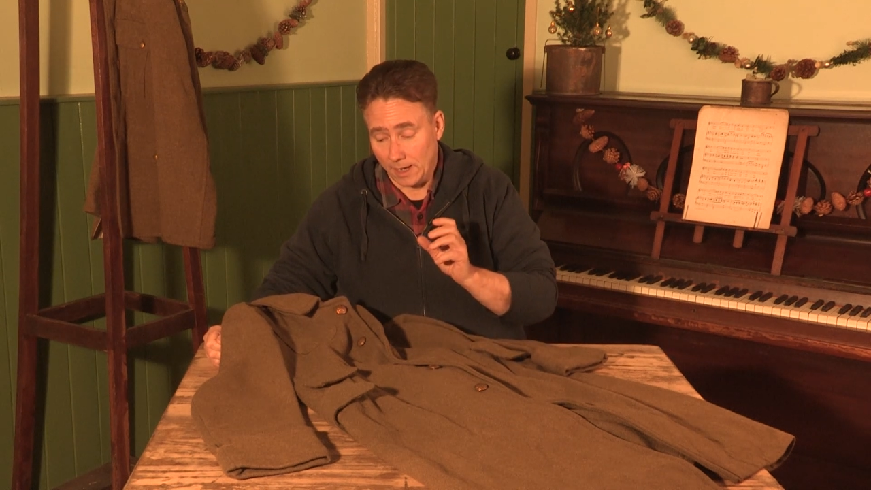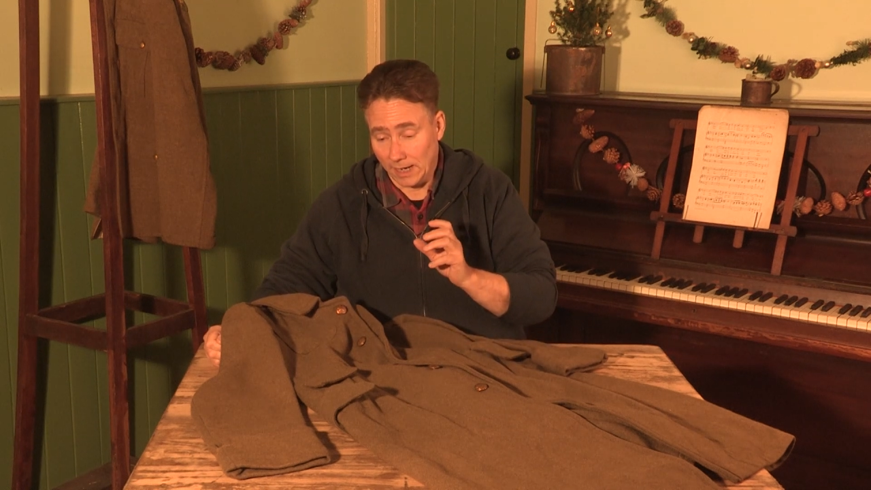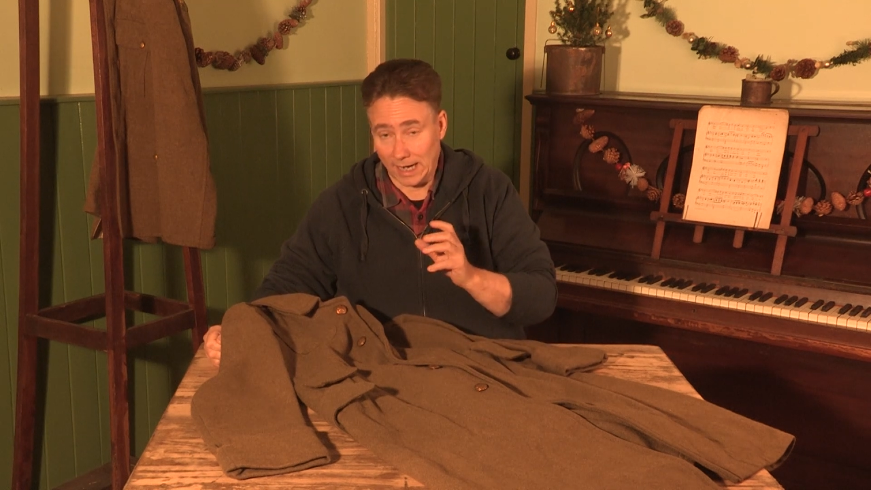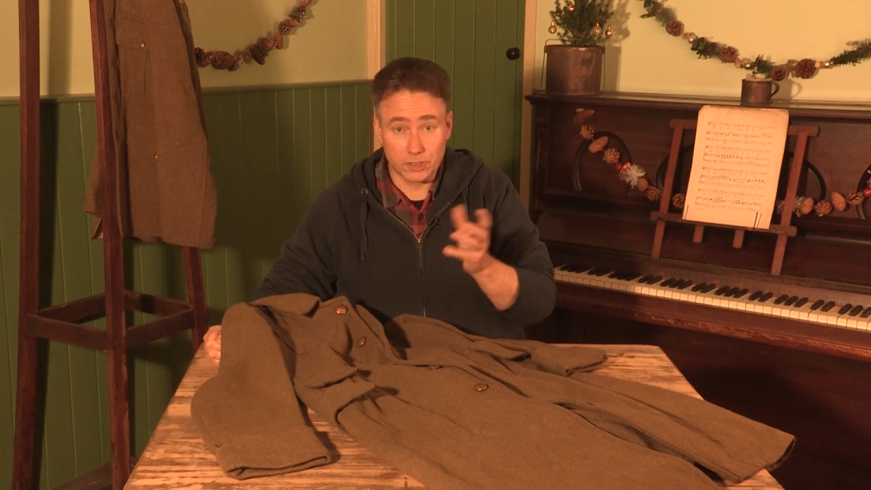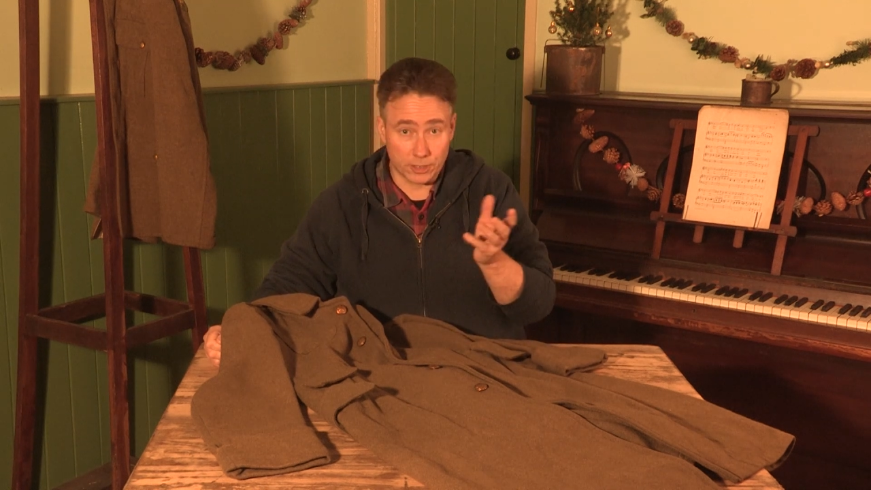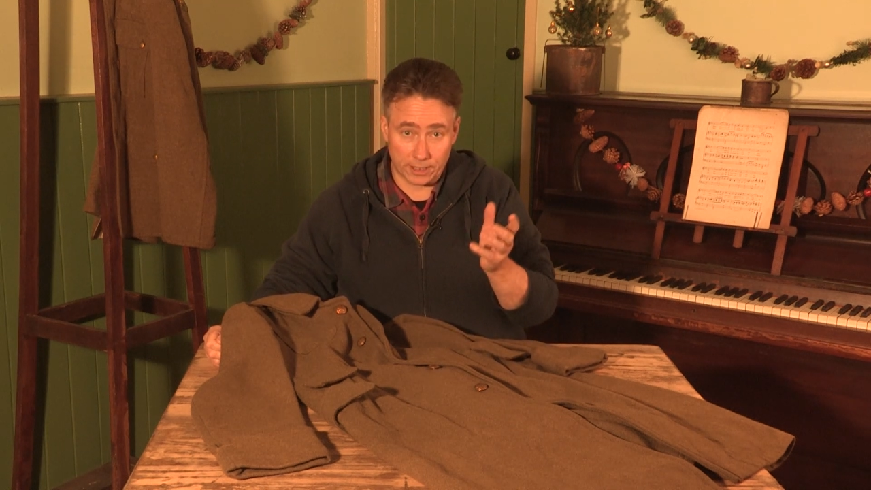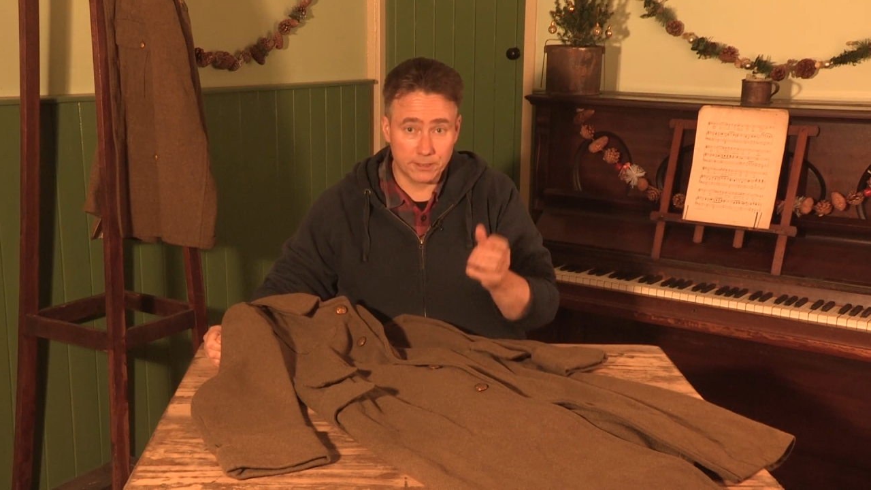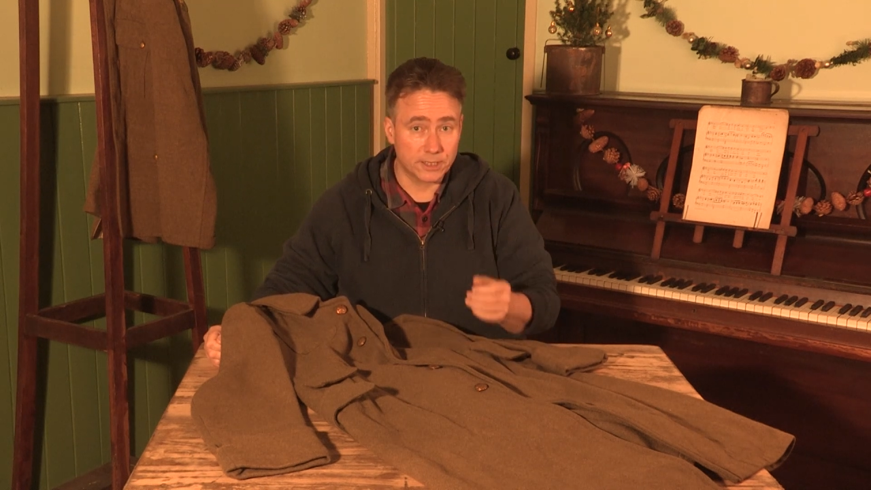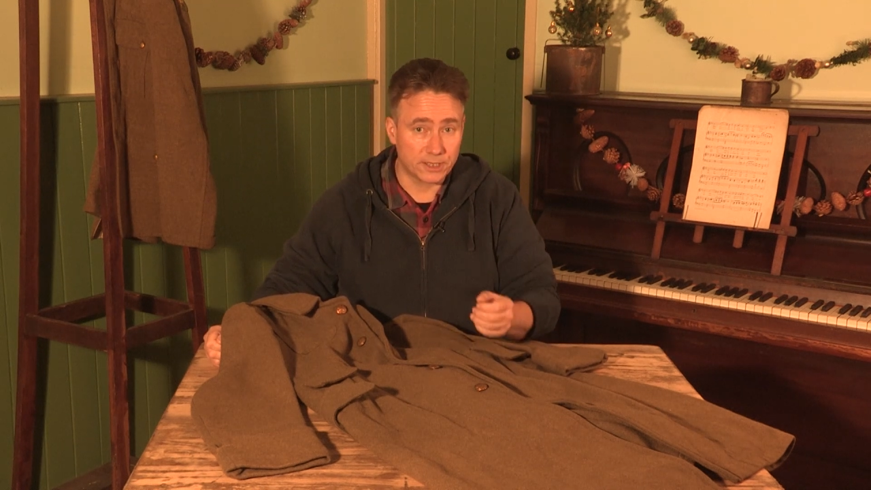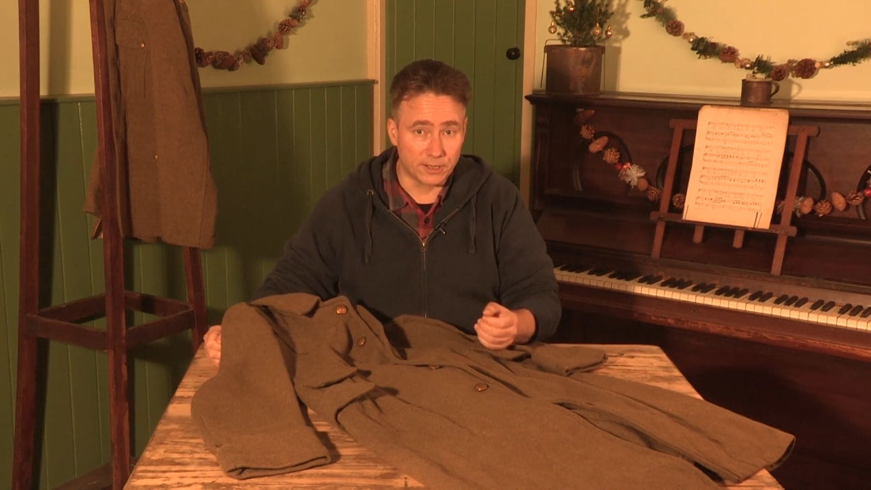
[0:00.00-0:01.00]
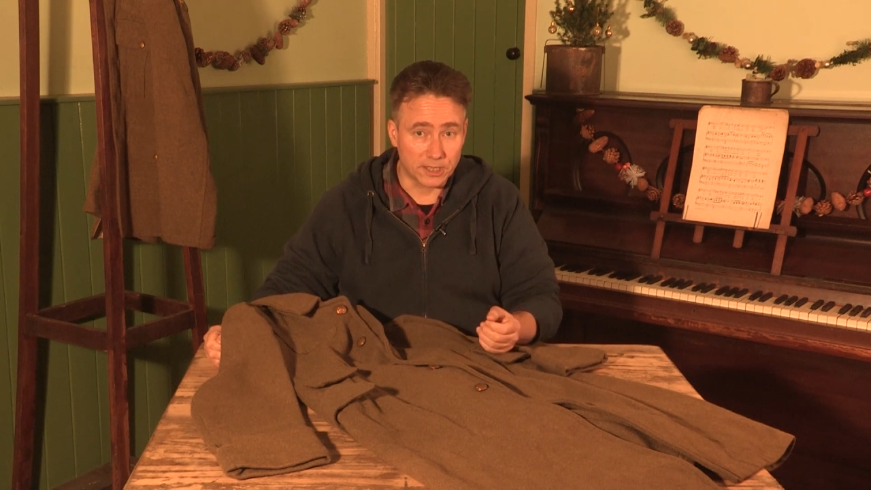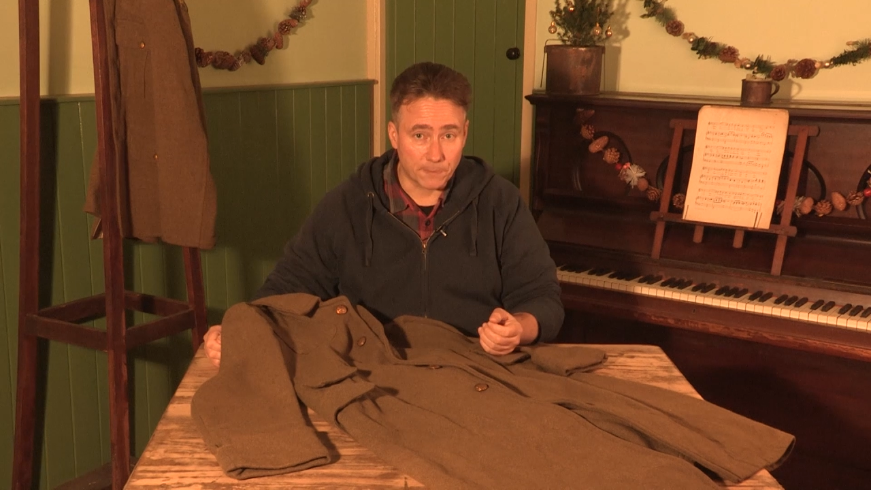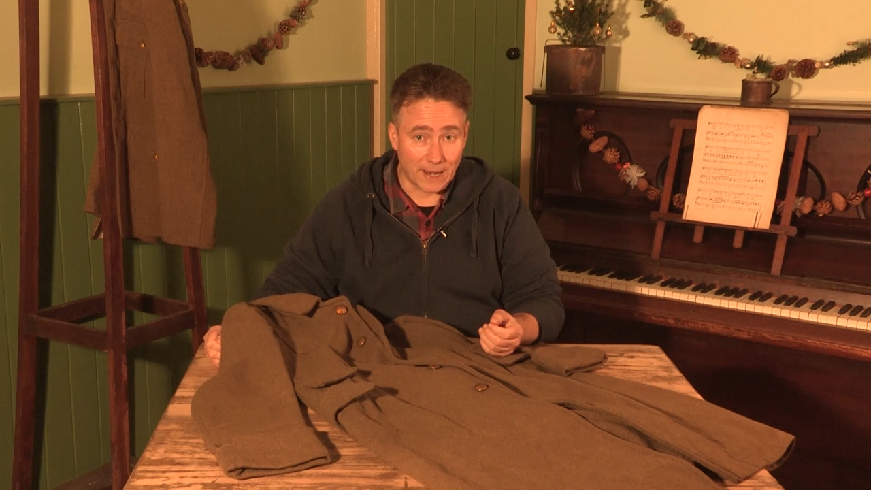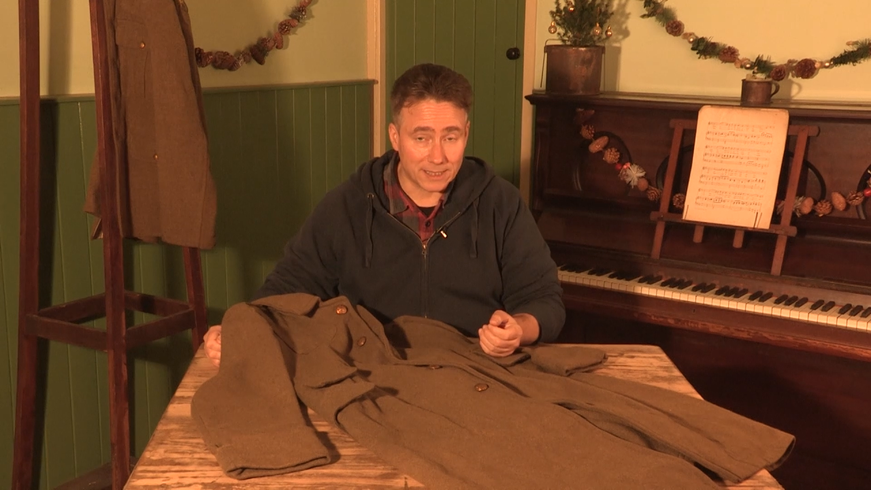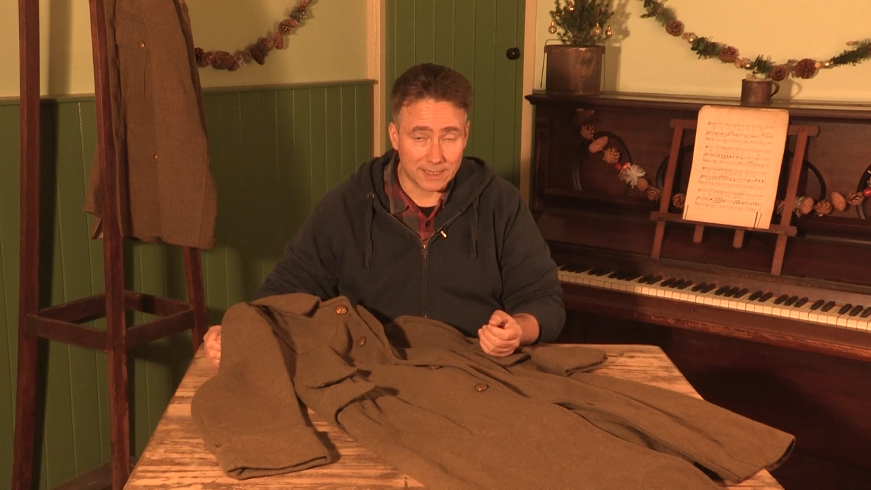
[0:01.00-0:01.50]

Introduced, as you'd expect,